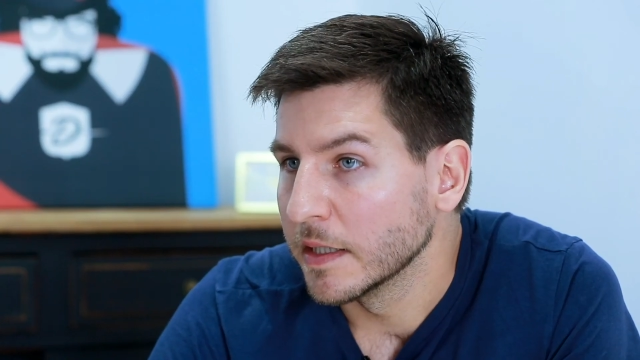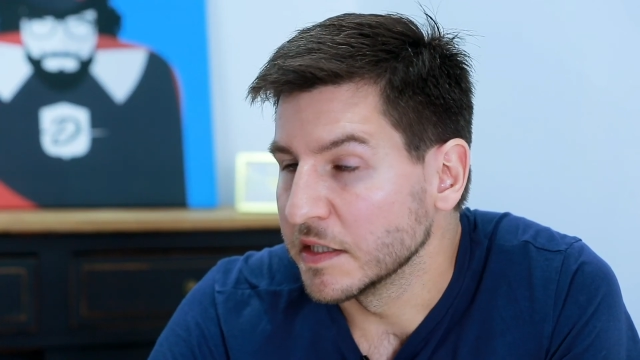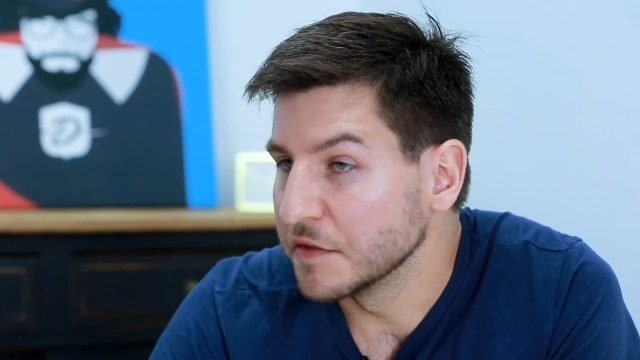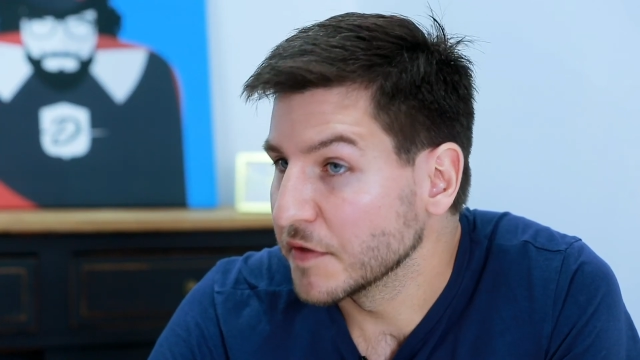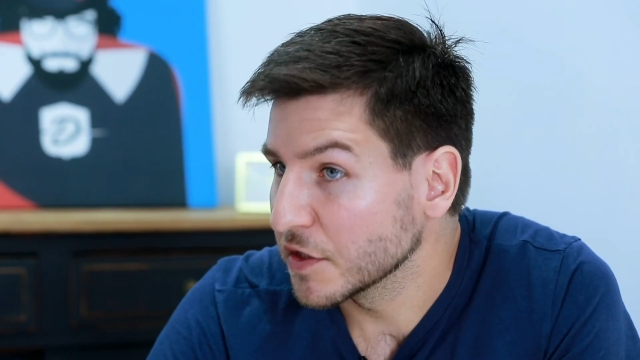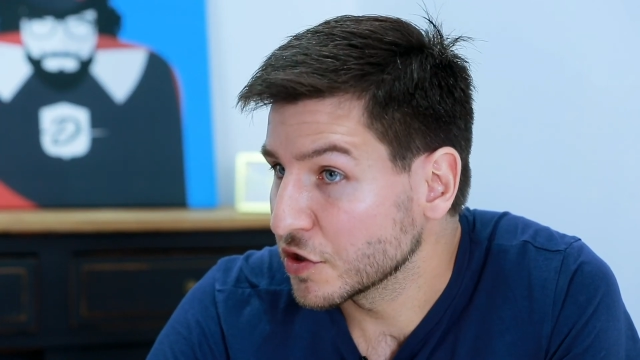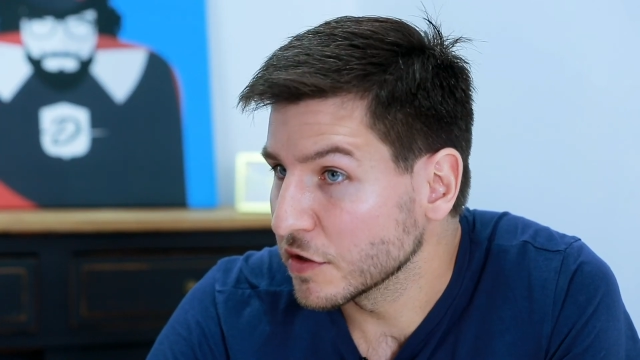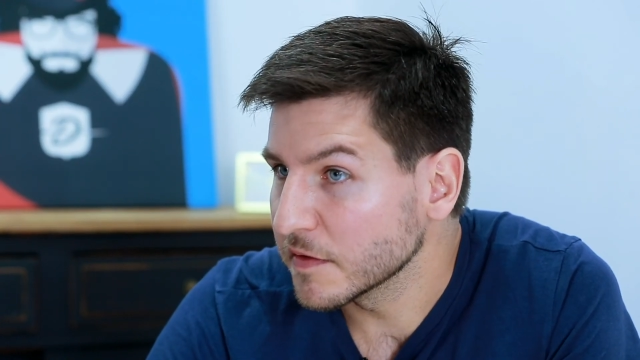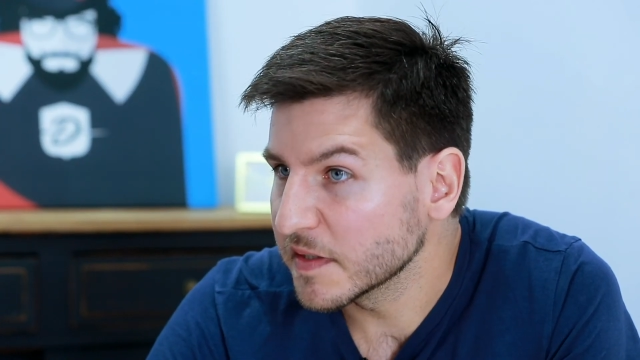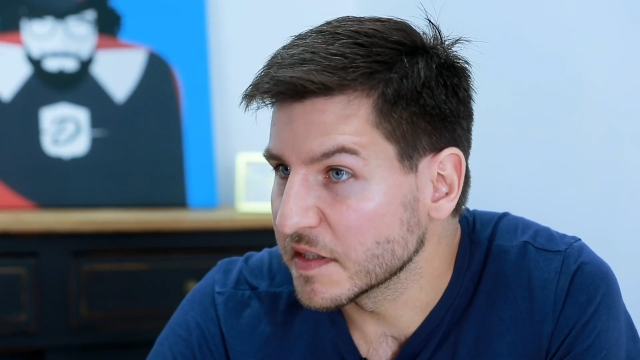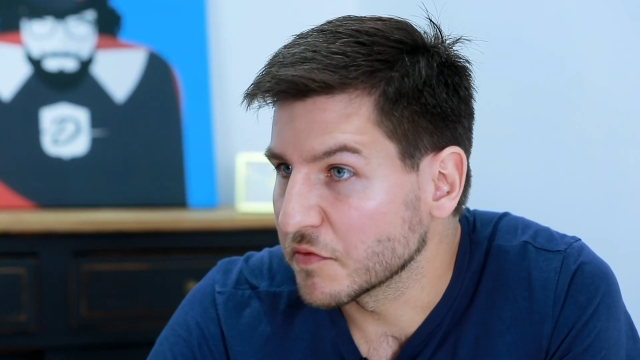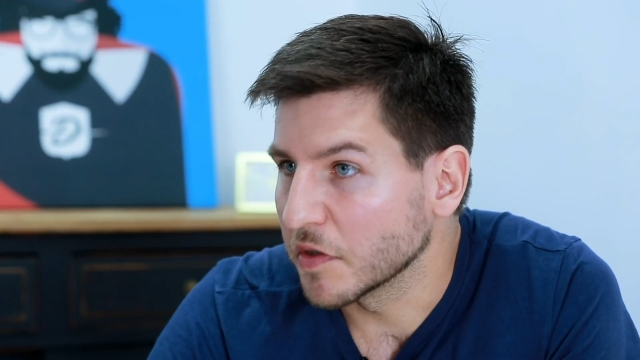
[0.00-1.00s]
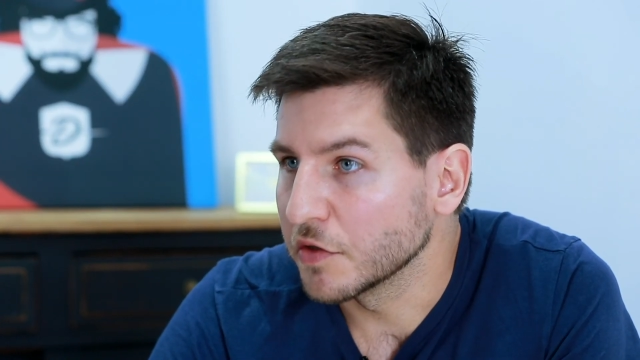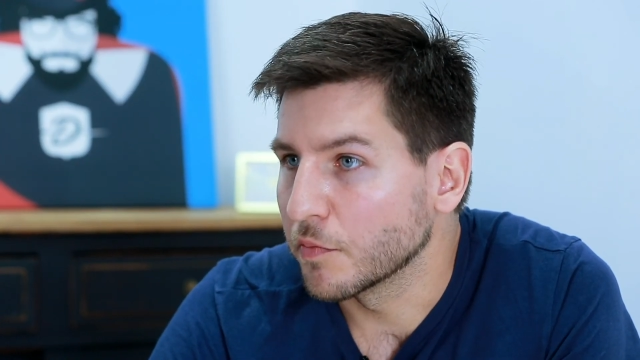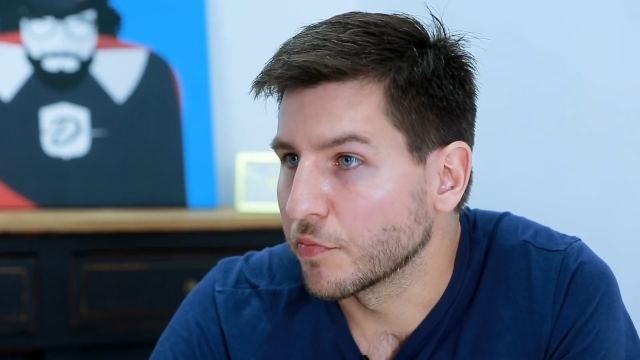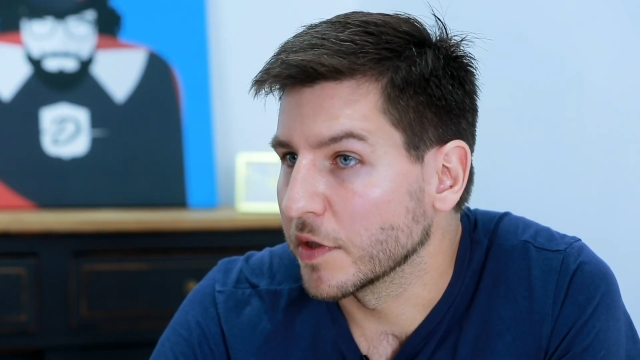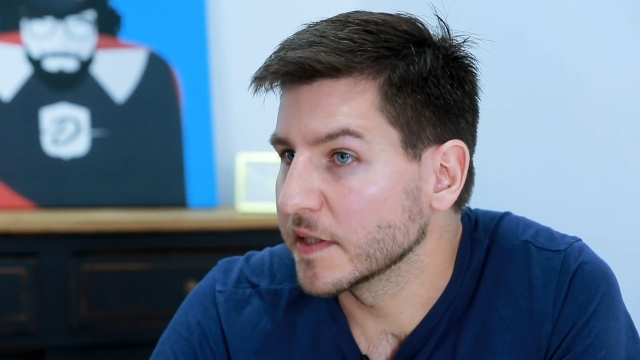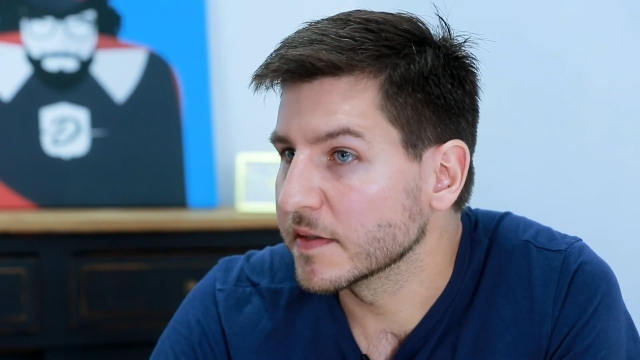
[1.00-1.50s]
Divergence is when you
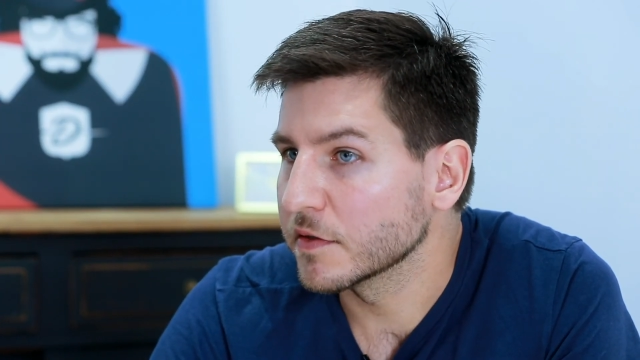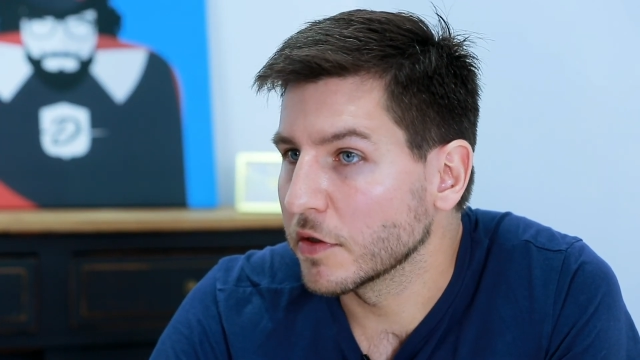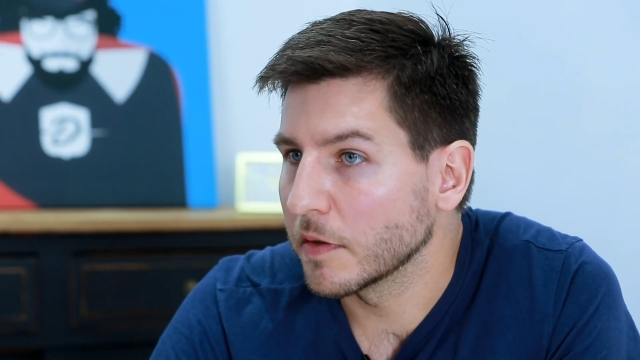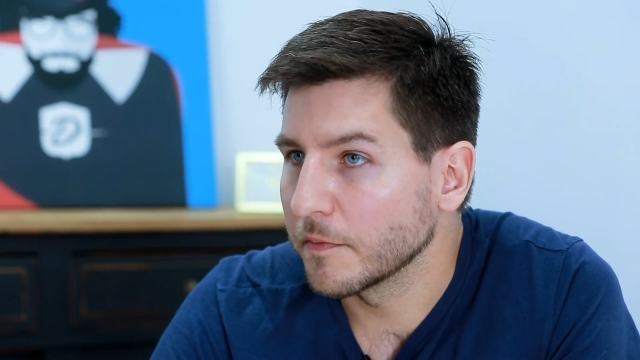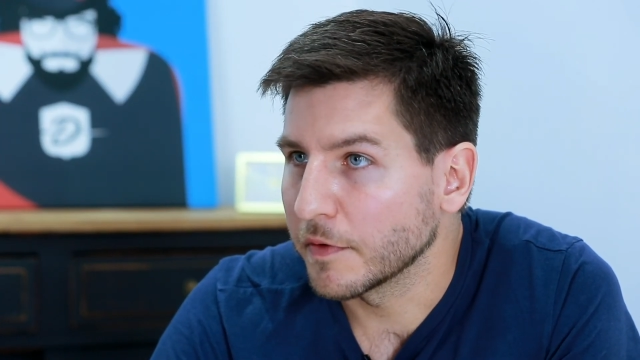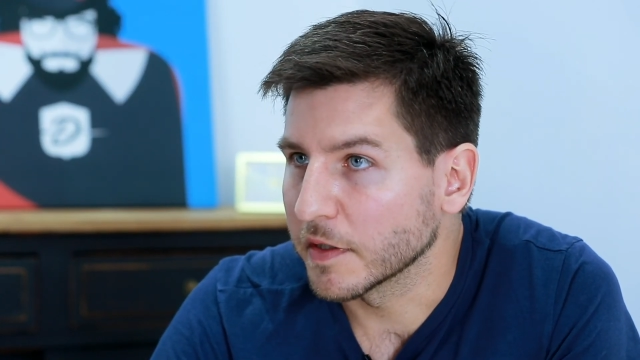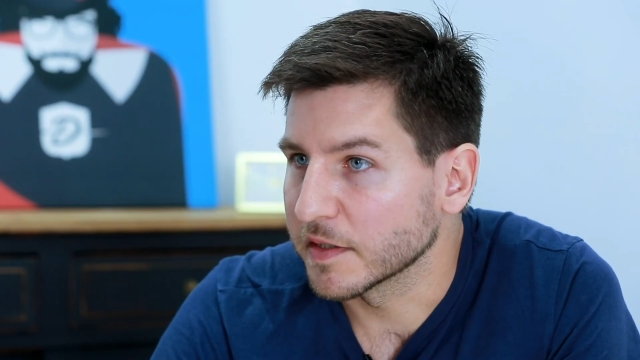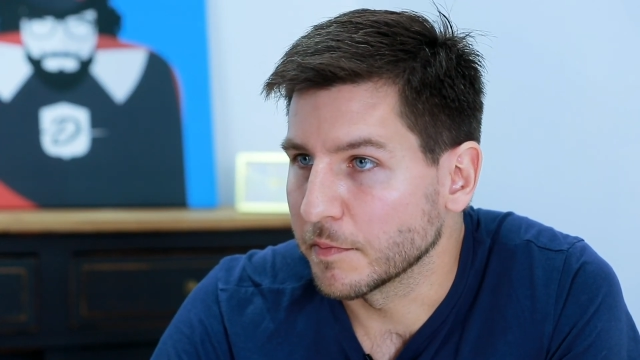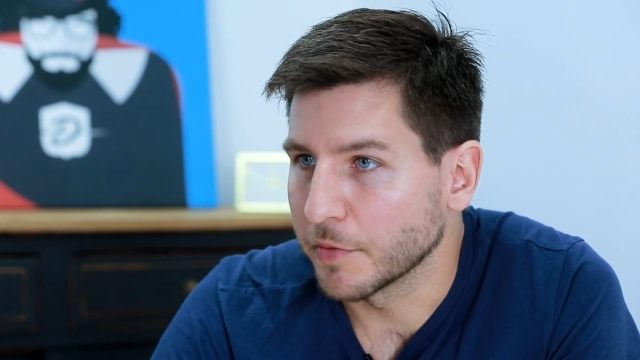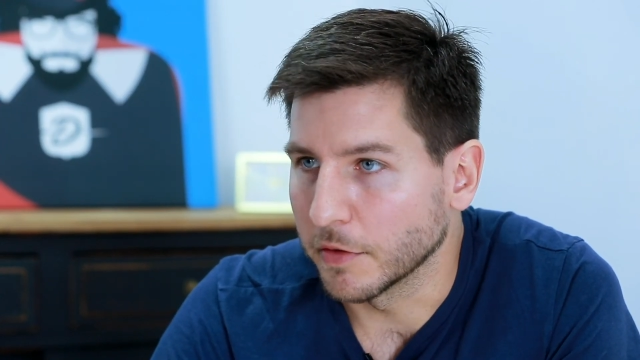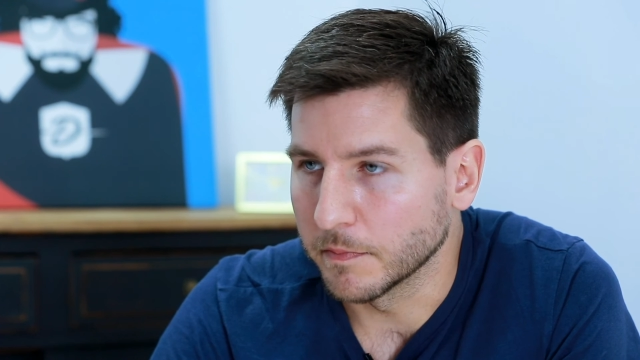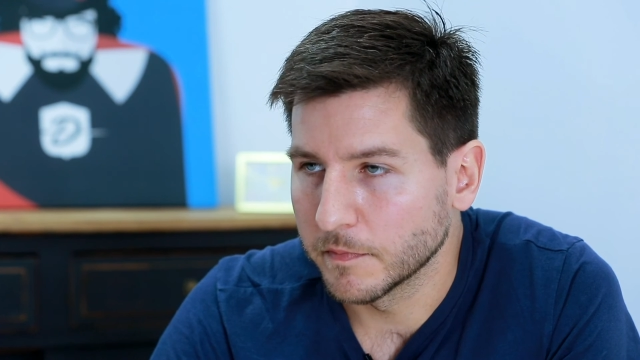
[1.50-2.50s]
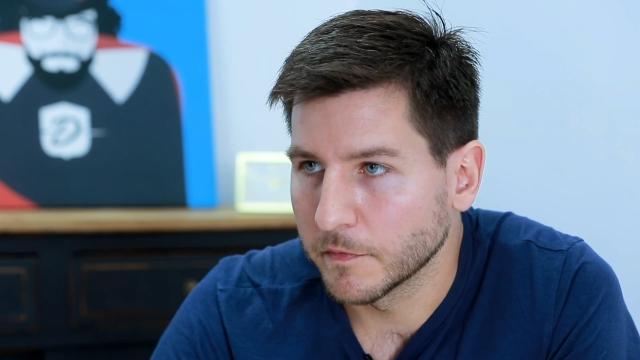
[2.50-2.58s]
brainstorm, for example.